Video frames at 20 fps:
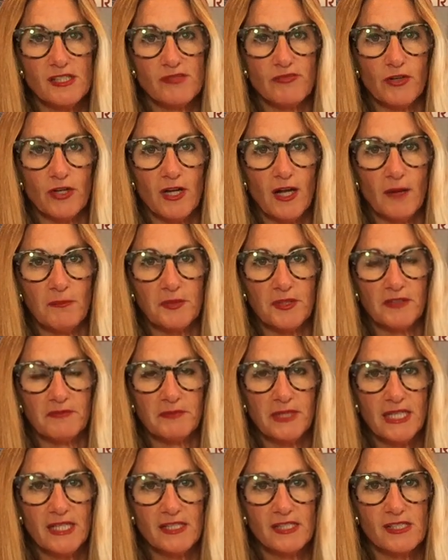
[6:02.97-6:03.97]
this for a couple of
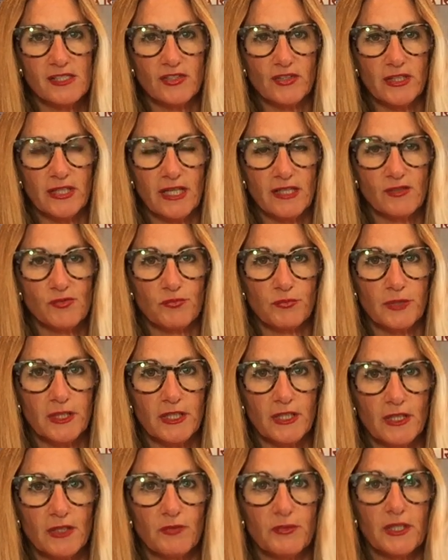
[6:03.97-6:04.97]
minutes till it gets
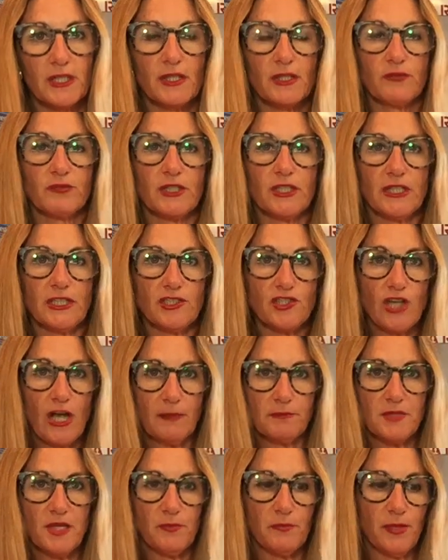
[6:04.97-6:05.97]
really, really, really
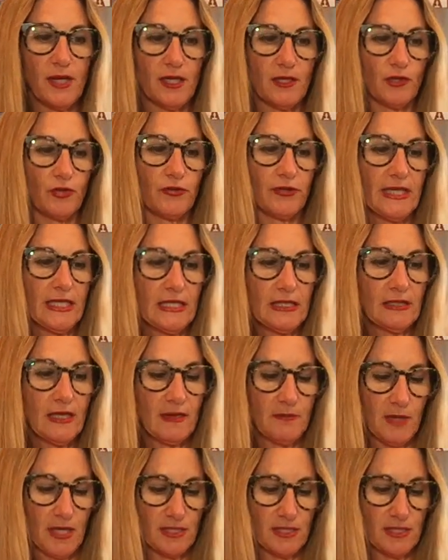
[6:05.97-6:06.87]
chopped up and green.